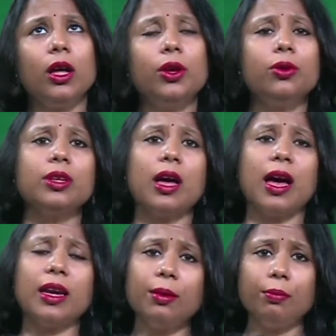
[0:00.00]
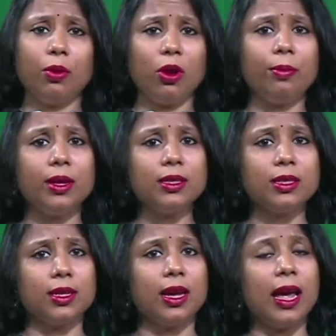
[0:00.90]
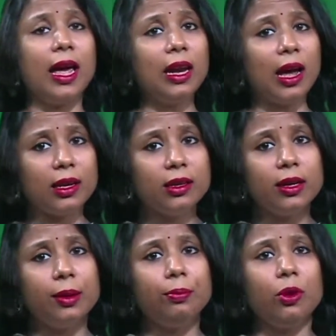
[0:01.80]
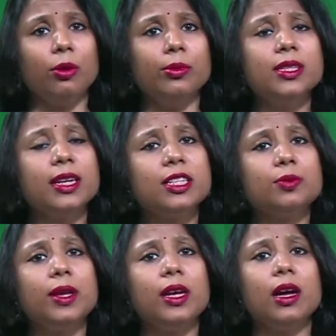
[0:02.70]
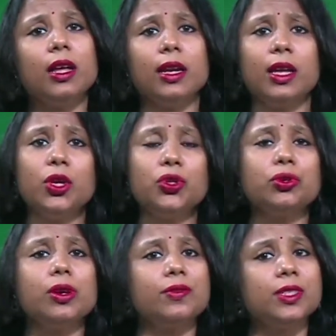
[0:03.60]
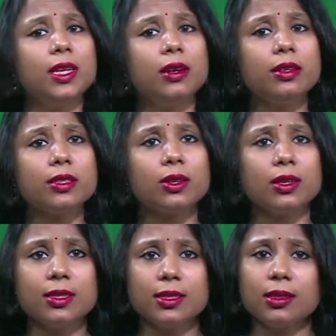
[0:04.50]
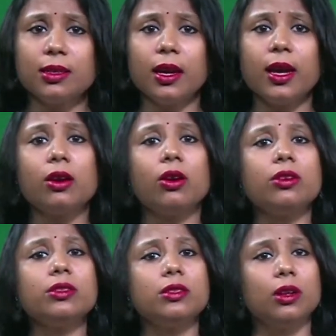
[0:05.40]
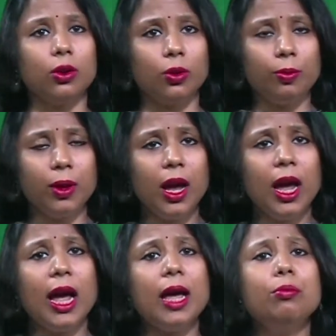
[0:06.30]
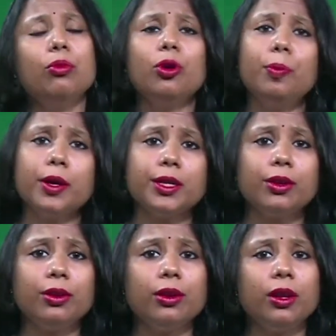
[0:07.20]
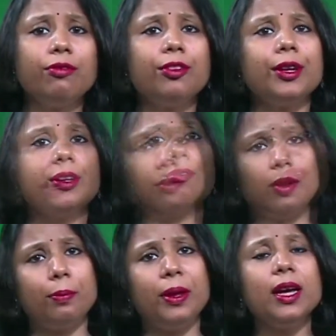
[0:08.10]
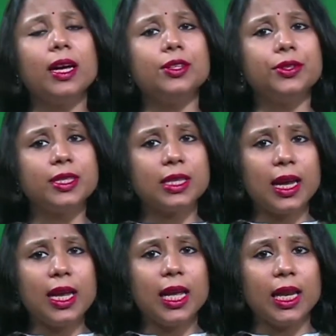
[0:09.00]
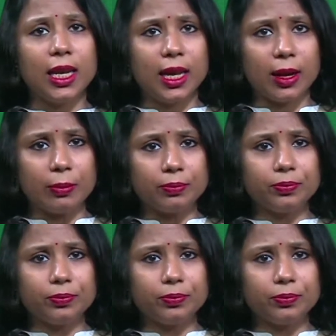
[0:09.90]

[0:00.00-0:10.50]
Youth unemployment and underemployment has been an issue of serious concern across the globe, and more particularly for the developing countries like India.